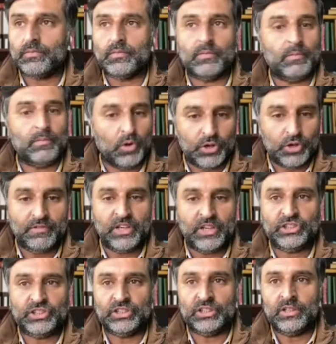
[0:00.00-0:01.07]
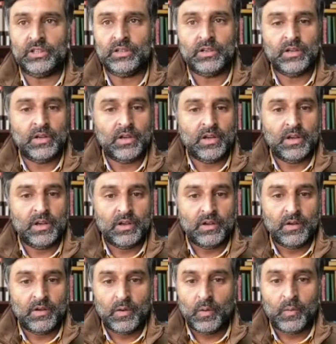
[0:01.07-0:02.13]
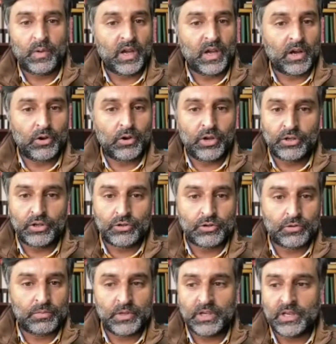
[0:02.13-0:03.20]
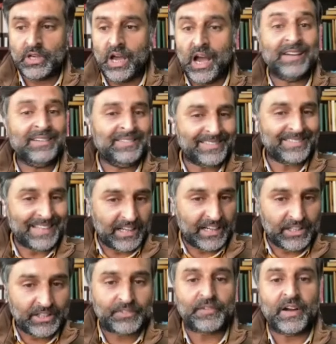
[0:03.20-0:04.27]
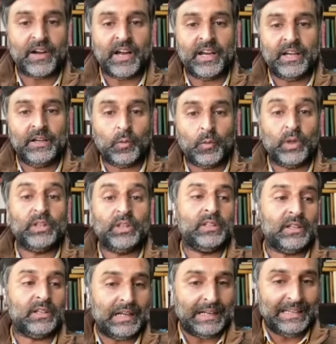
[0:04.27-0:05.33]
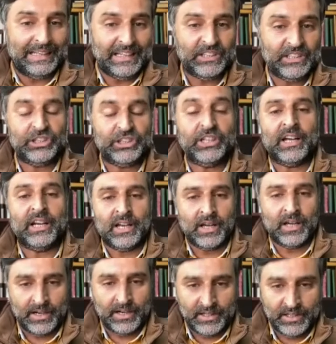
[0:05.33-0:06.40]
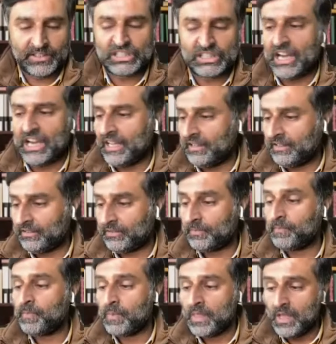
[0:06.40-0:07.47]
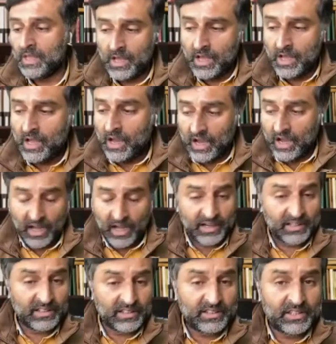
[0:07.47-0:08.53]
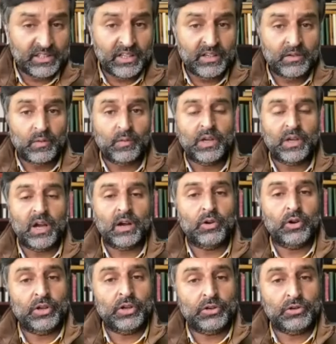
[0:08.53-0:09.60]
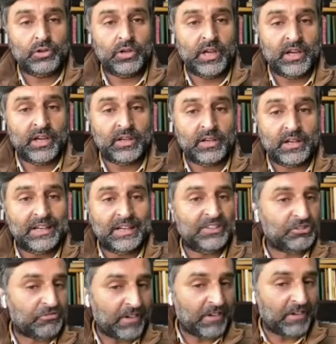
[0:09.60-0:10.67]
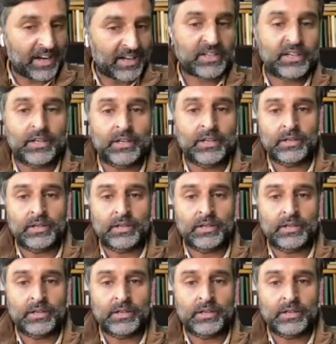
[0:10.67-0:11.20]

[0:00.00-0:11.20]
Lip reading: motivation. We are going to be unsatisfied with teaching and learning styles. Another thing, we are going to get distracted,